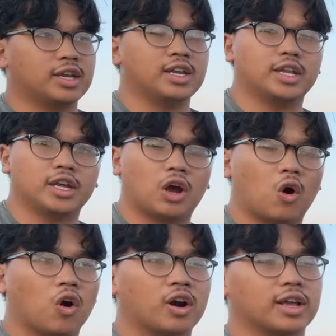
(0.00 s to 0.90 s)

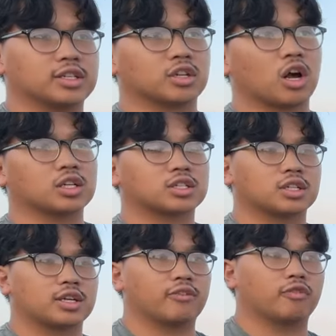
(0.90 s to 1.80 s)
DDR exhaust,
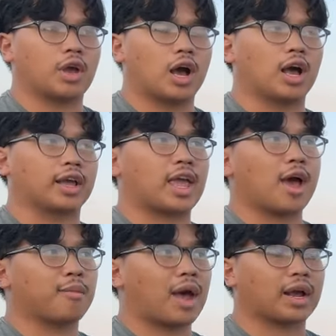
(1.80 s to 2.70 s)
uh,
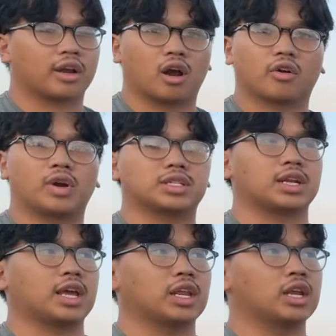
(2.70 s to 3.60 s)
catback,
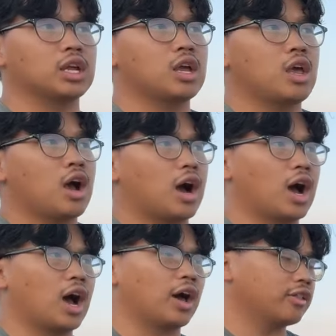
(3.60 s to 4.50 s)
non-resonated.
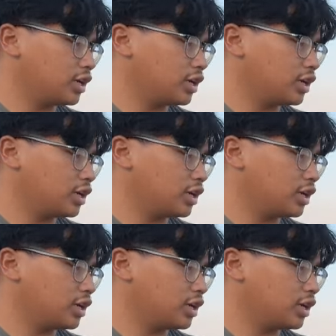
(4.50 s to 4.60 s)
Uh,